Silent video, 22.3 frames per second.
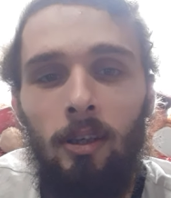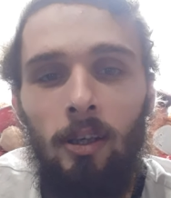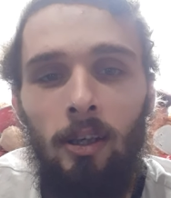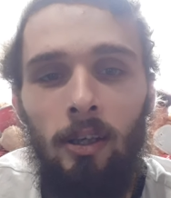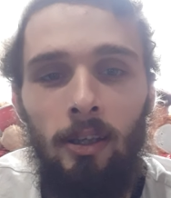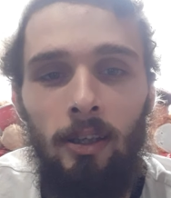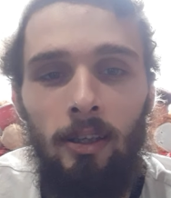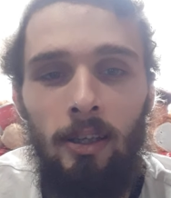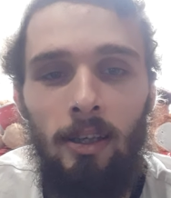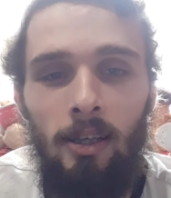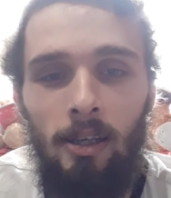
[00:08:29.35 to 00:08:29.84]

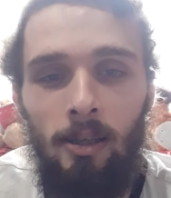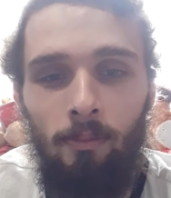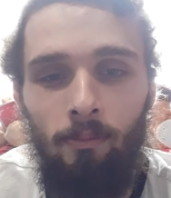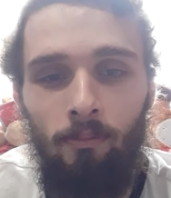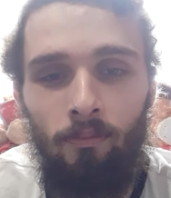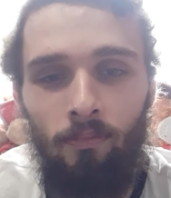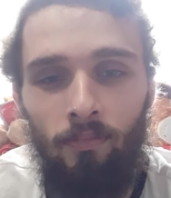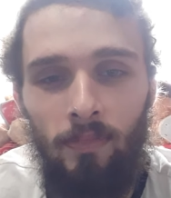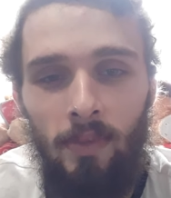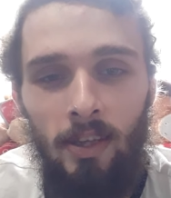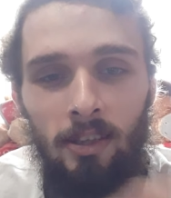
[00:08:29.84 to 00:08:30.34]
I
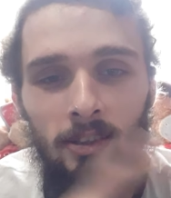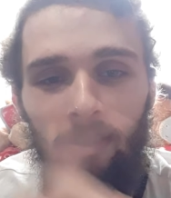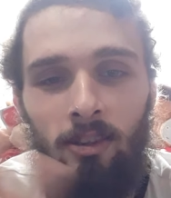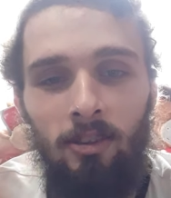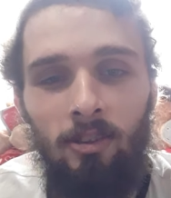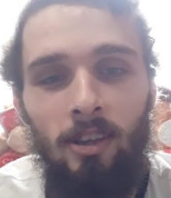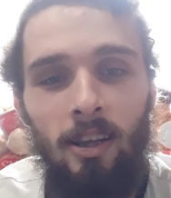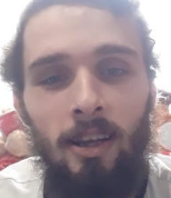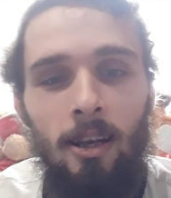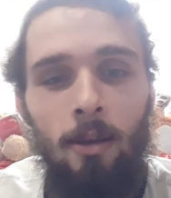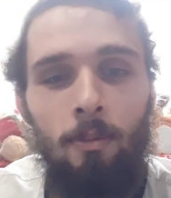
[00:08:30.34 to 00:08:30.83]
um, this
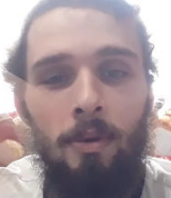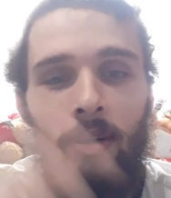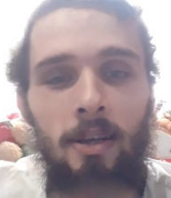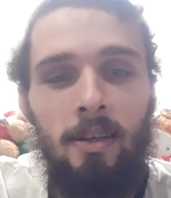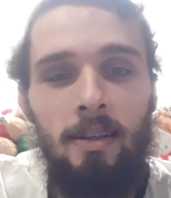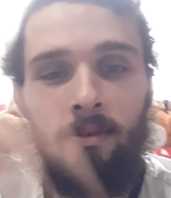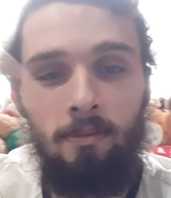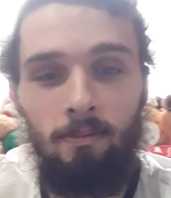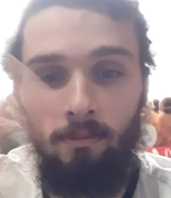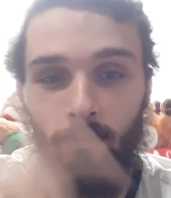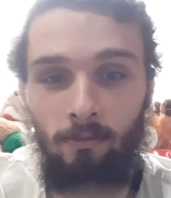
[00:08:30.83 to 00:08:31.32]
is going to
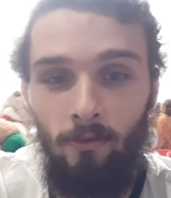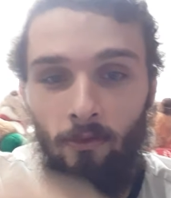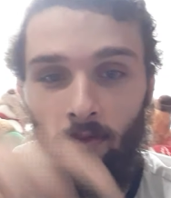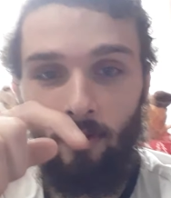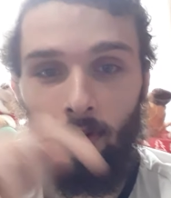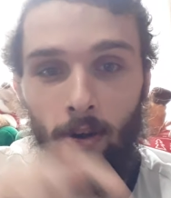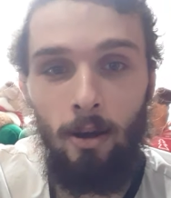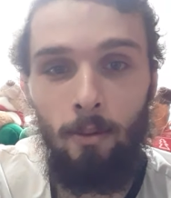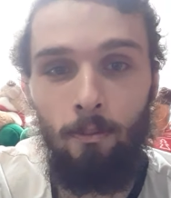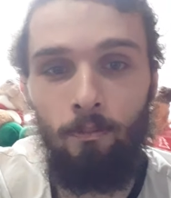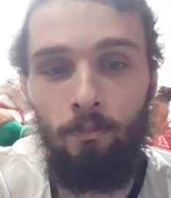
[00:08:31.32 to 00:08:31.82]
be
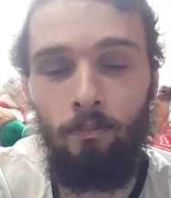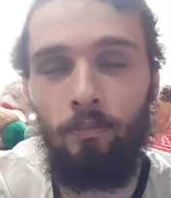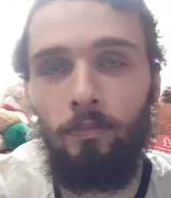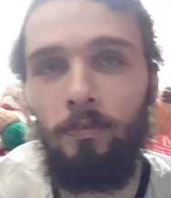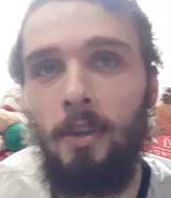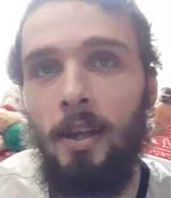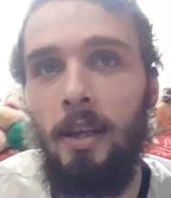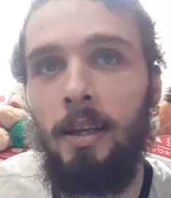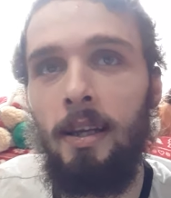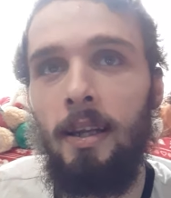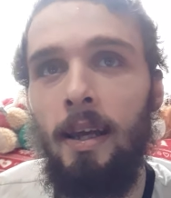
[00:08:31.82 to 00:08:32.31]
for him,
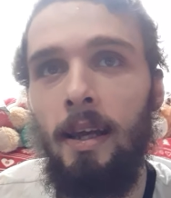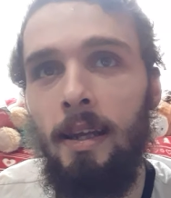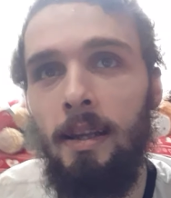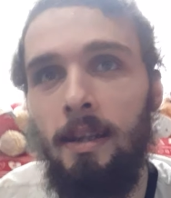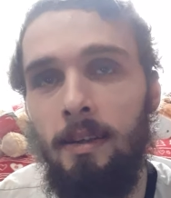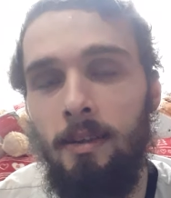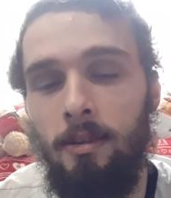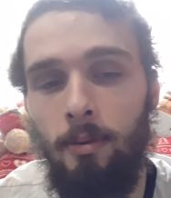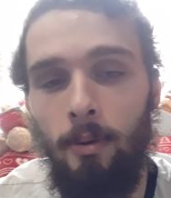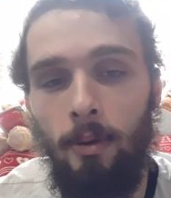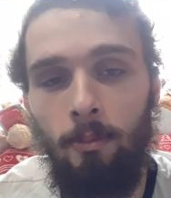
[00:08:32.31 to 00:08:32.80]

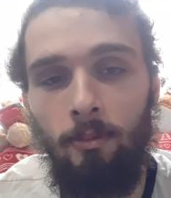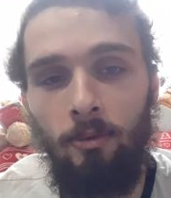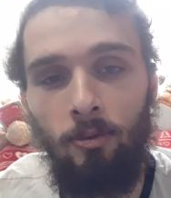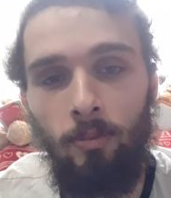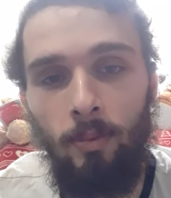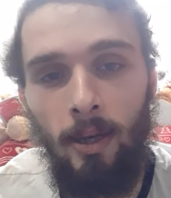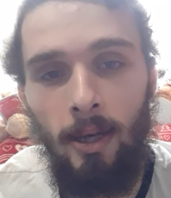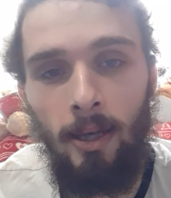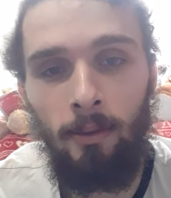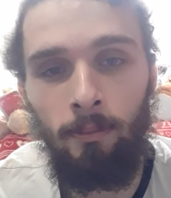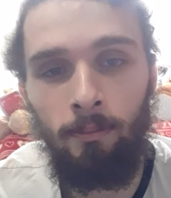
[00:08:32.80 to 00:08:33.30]
dedicated to him as
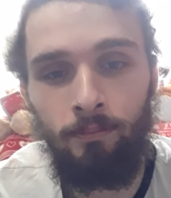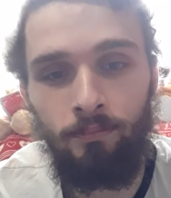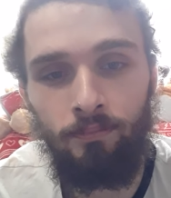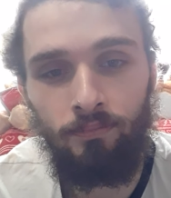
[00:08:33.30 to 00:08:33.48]
well.